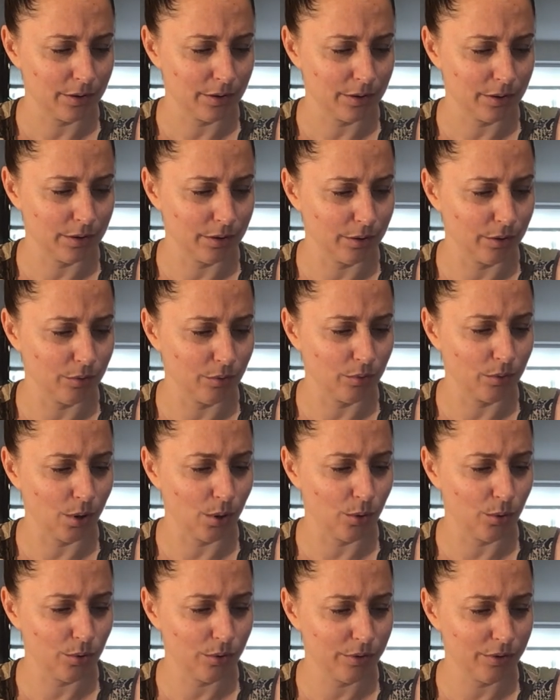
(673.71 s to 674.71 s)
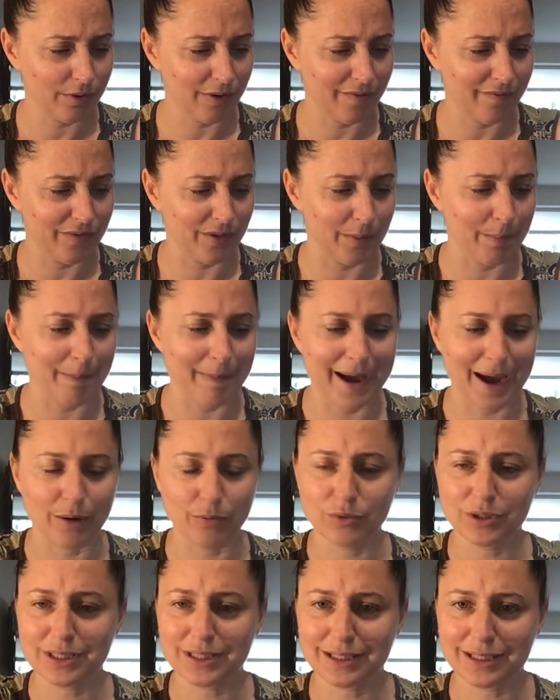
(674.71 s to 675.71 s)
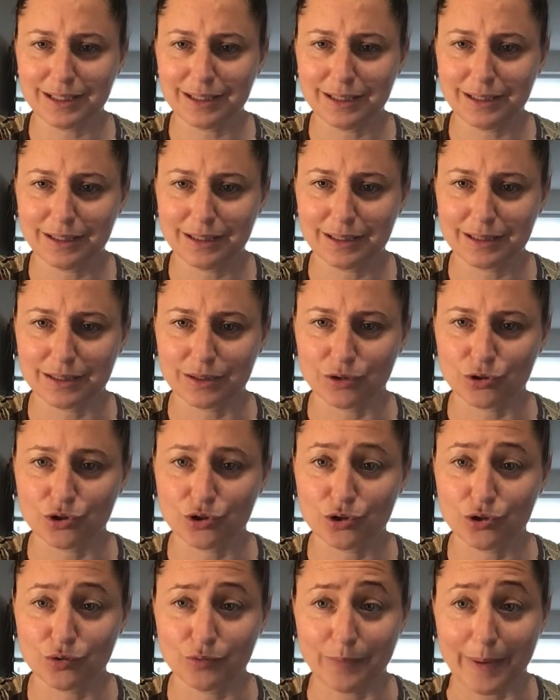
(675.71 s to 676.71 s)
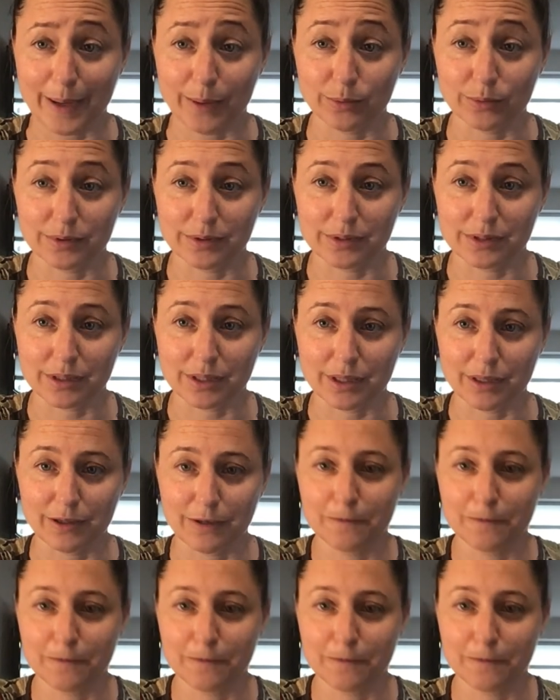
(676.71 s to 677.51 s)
the growth of the mountain. There's 2 mountains there.